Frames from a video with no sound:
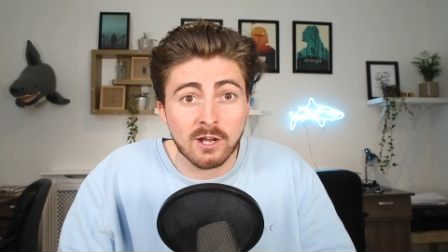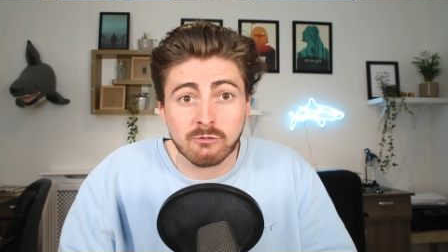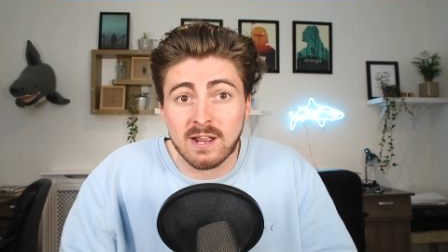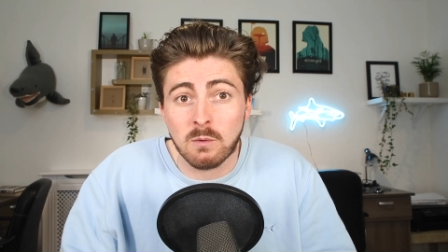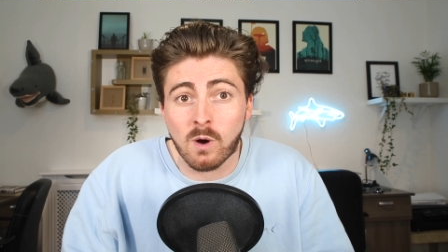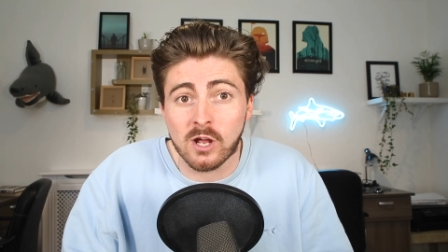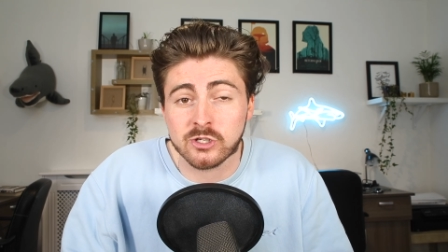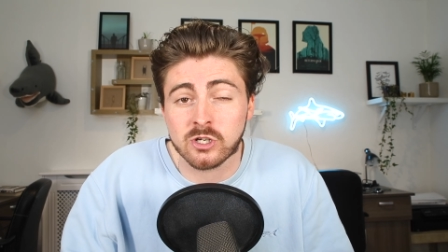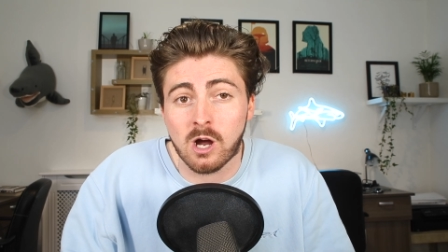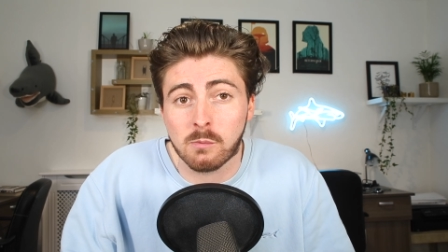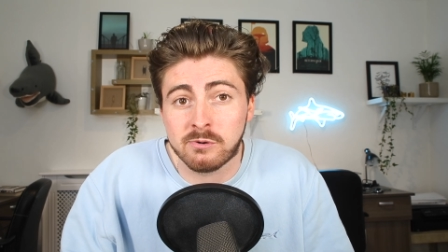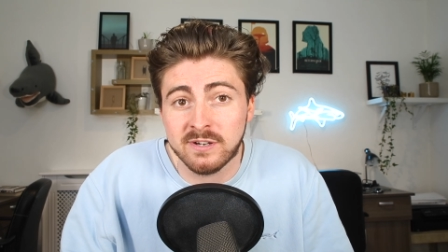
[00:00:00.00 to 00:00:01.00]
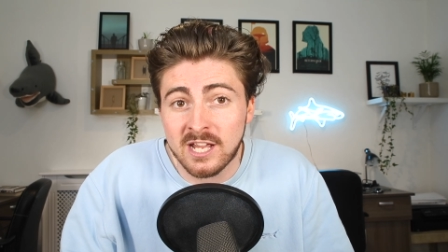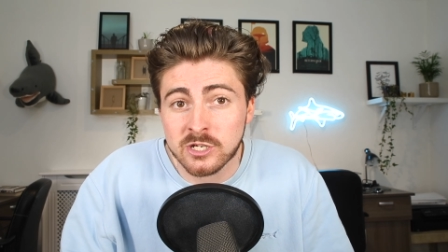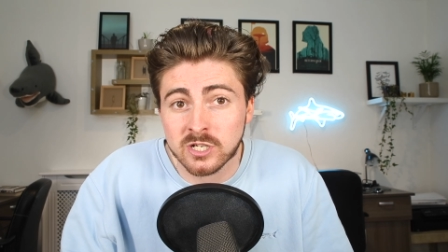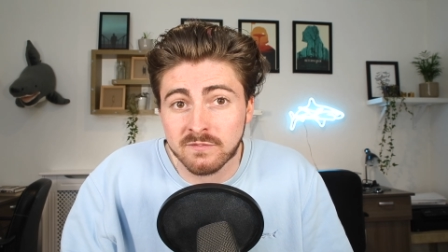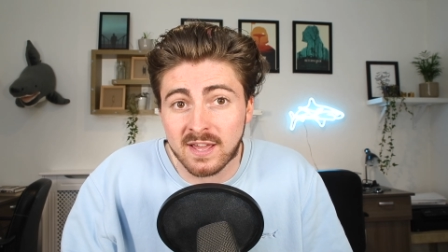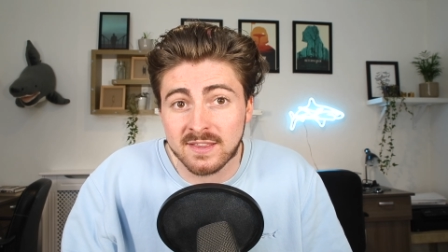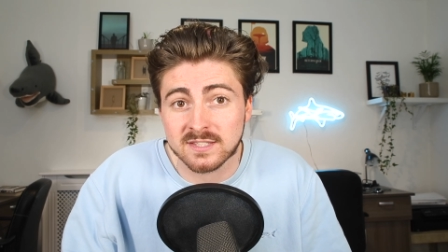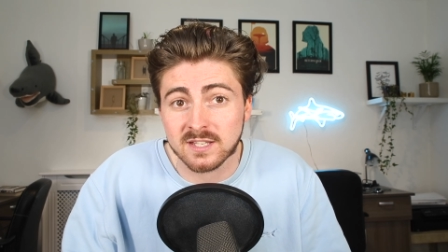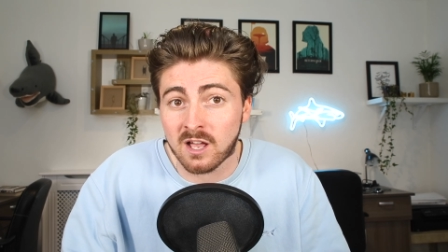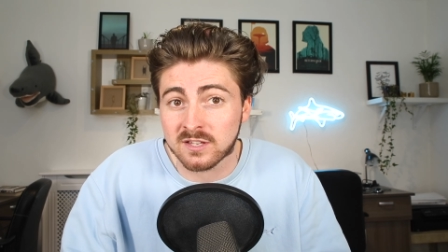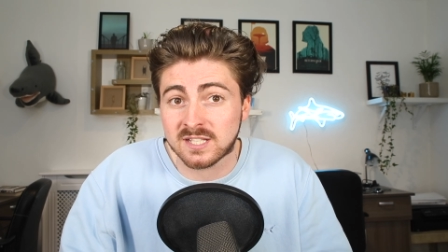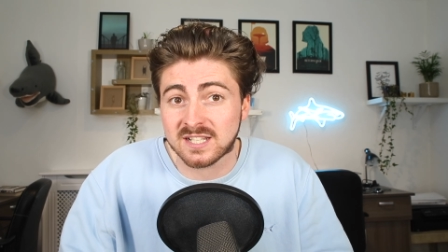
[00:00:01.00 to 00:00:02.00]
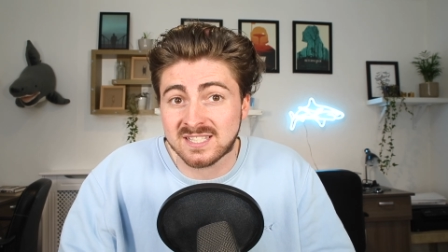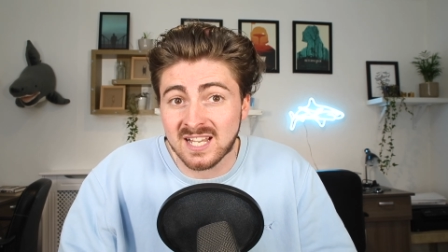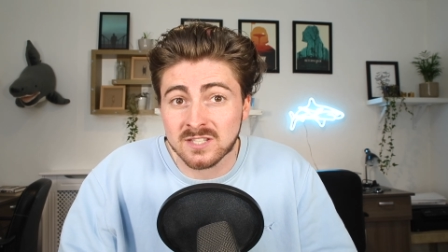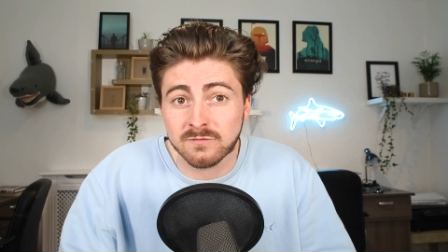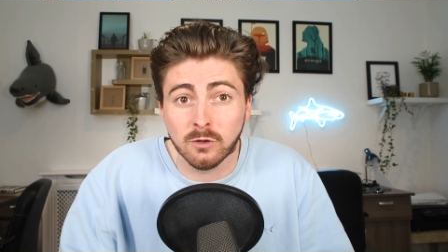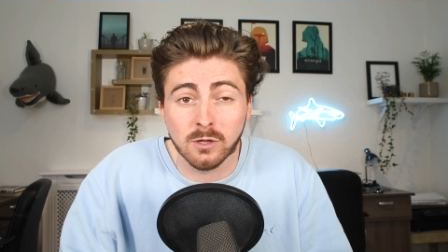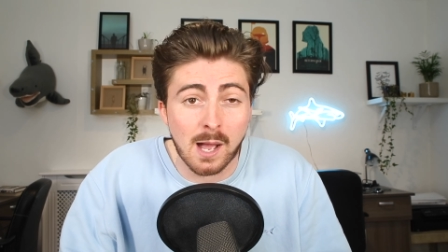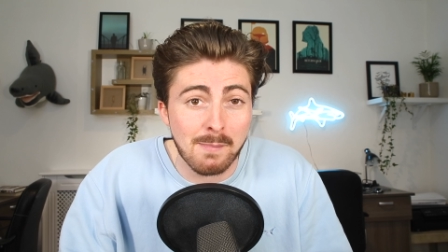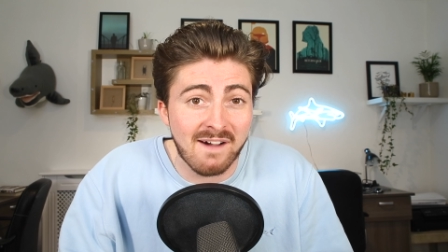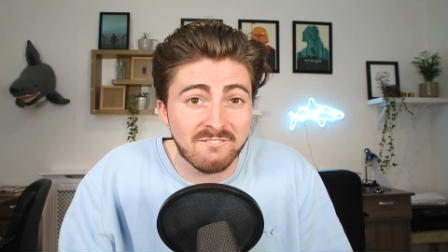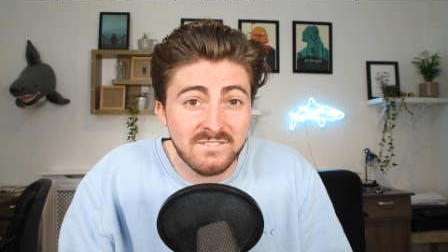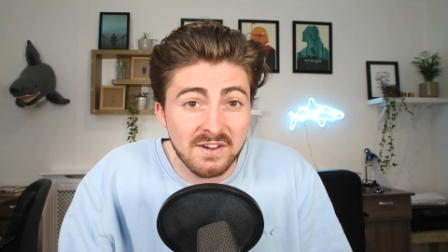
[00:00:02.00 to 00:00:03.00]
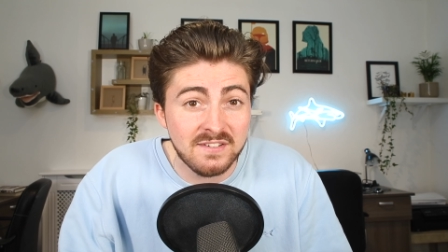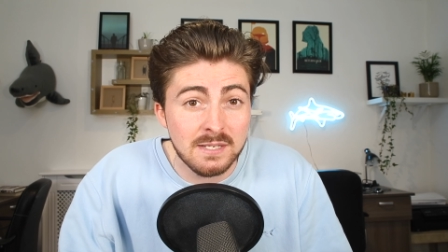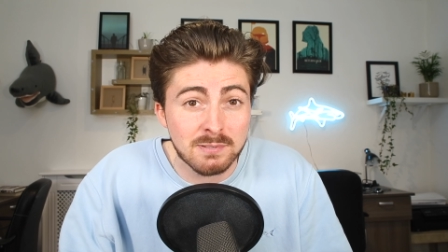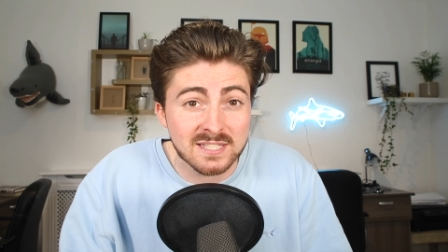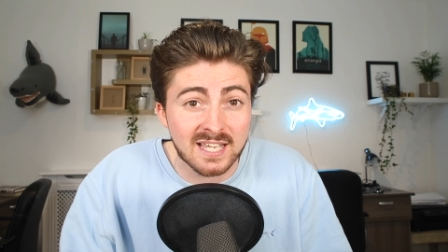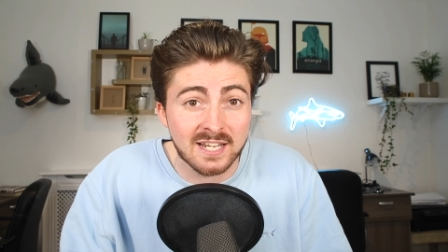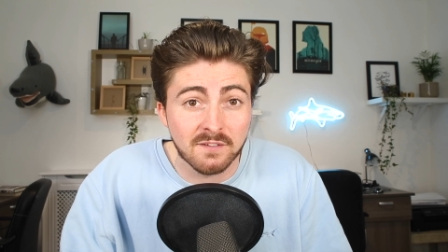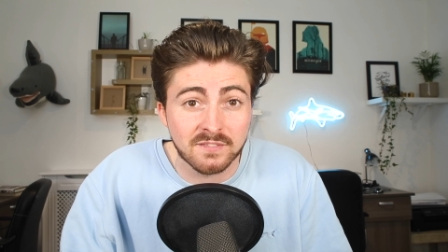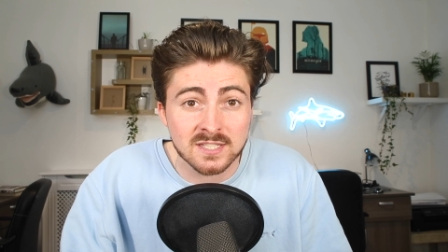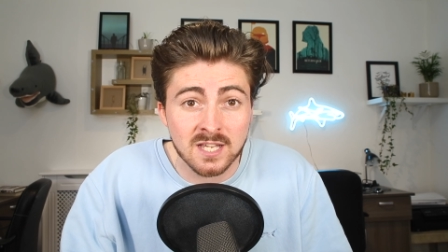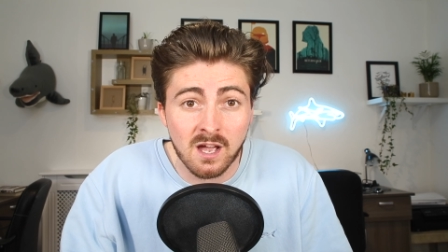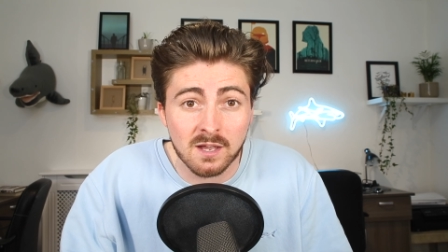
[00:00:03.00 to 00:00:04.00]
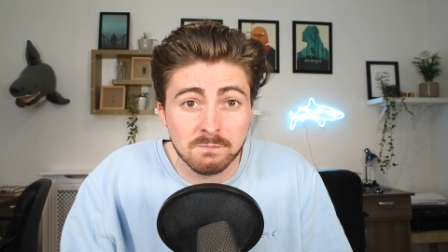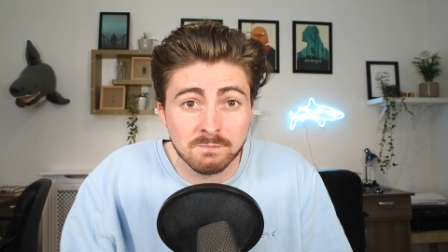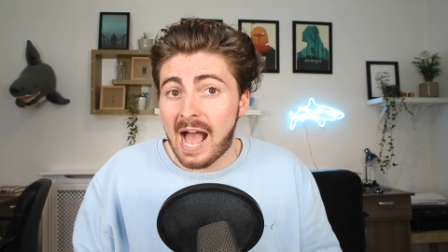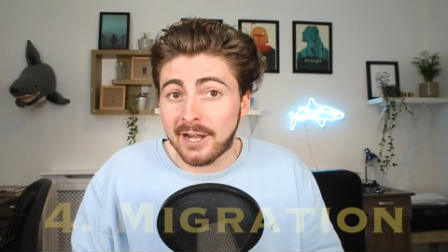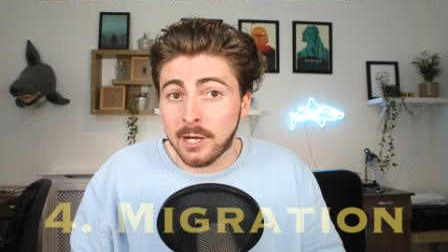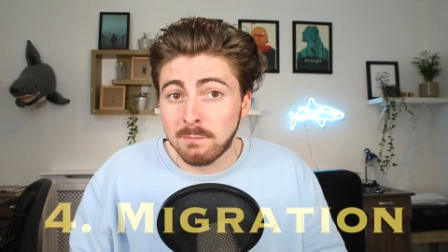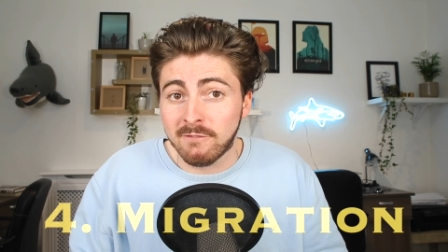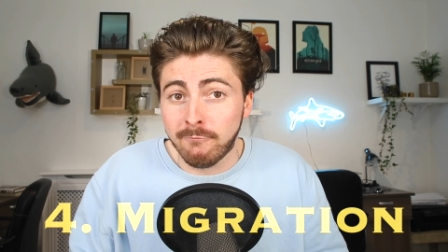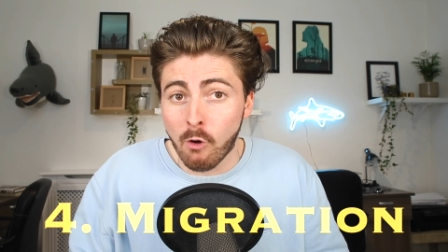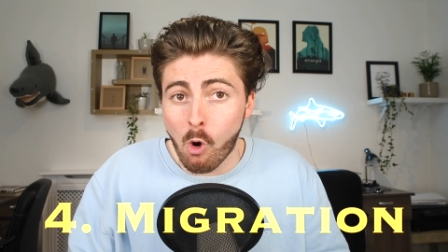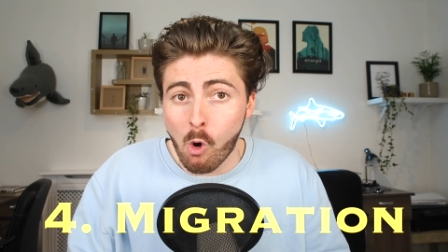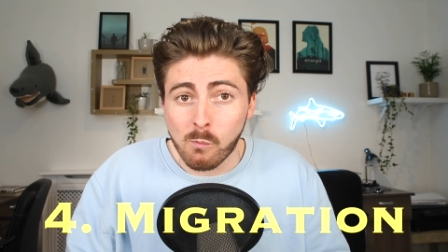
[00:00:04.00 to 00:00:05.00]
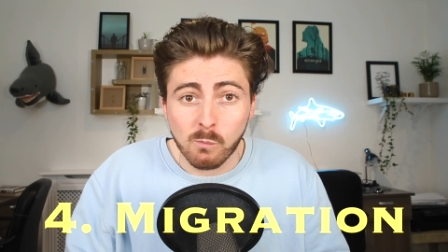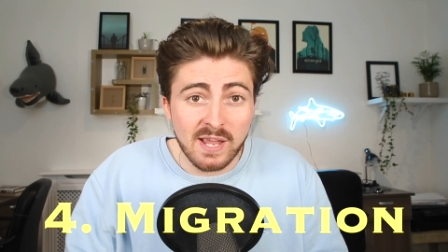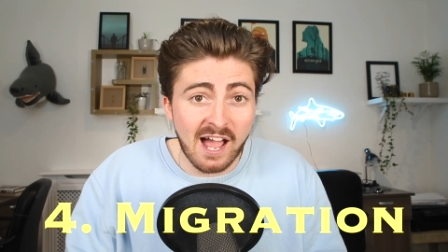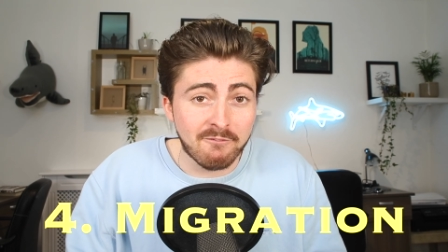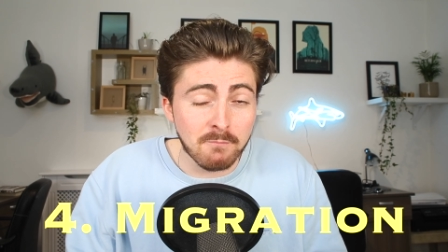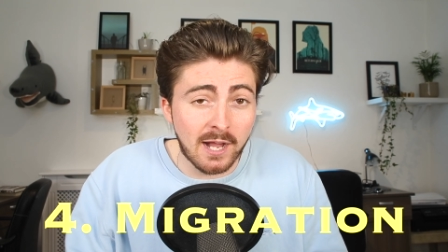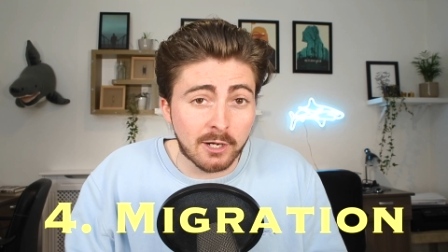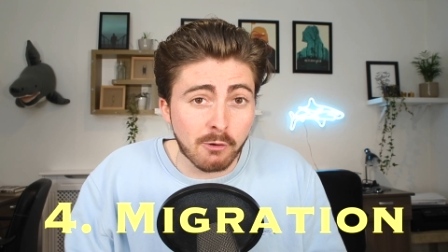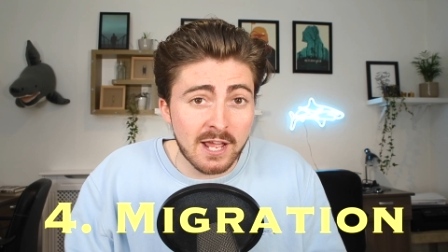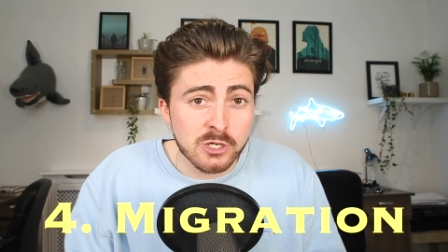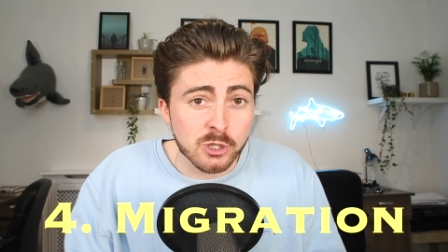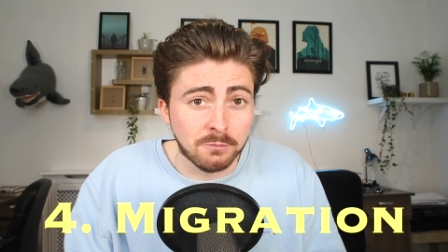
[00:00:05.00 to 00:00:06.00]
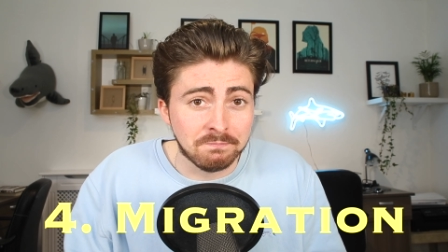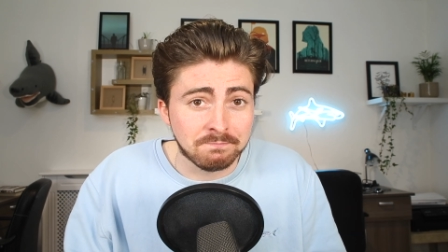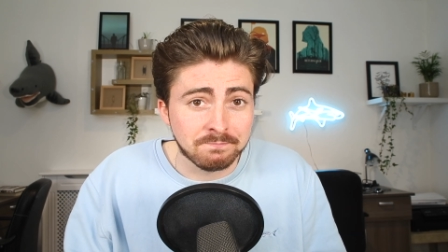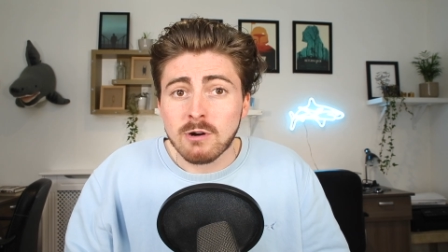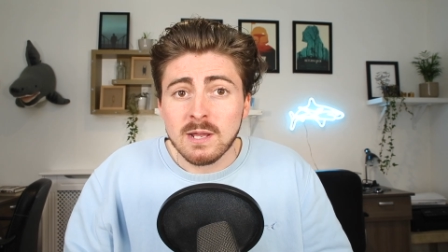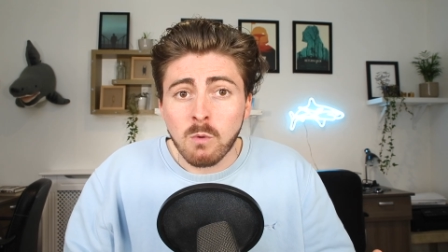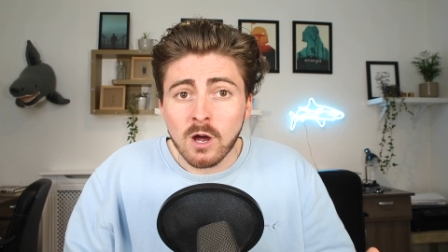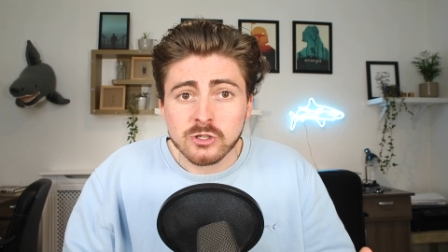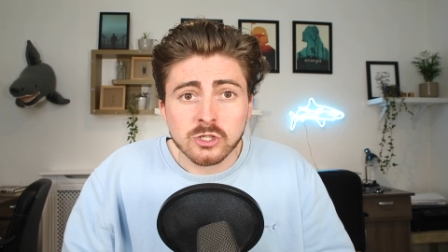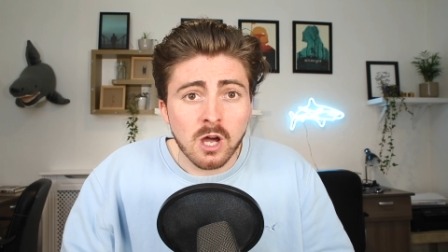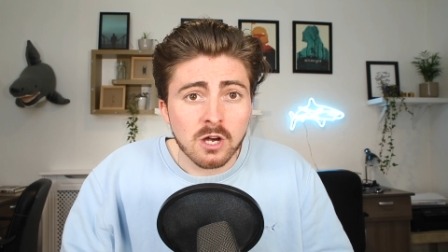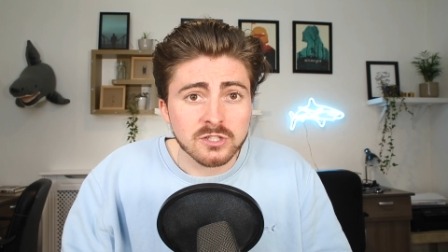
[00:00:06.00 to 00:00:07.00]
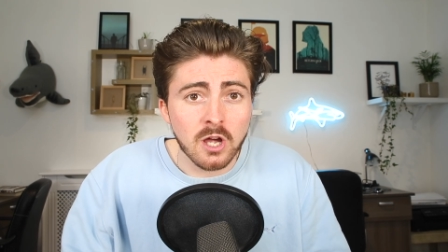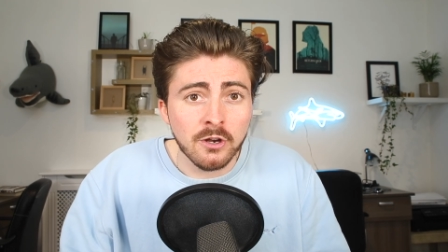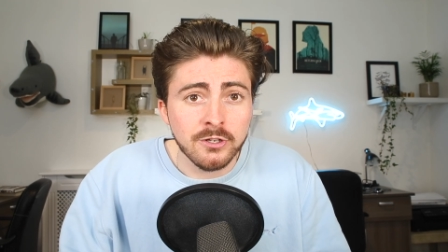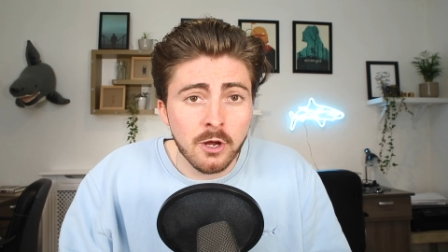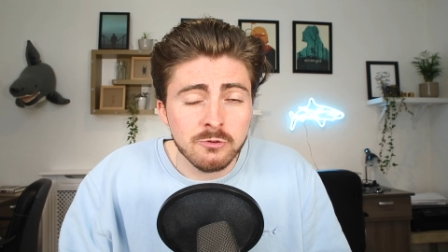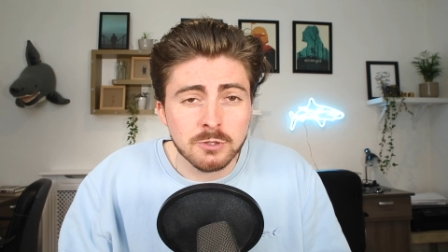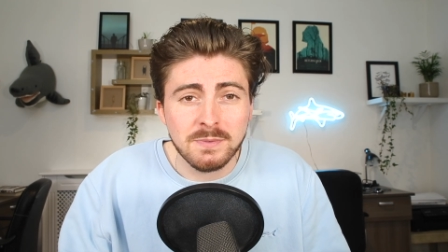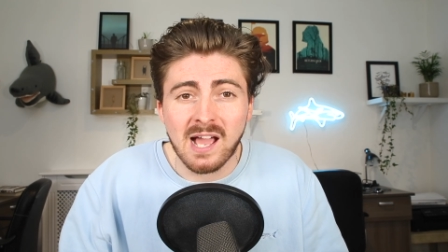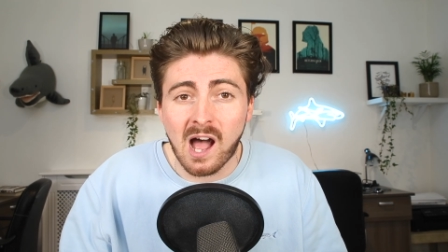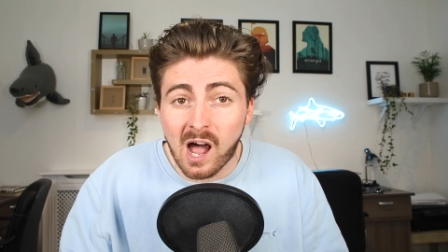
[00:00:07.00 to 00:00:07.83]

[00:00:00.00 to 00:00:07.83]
why great white shark predation events are successful about fifty percent of the time. At number four, we have migration. Great white sharks are known to be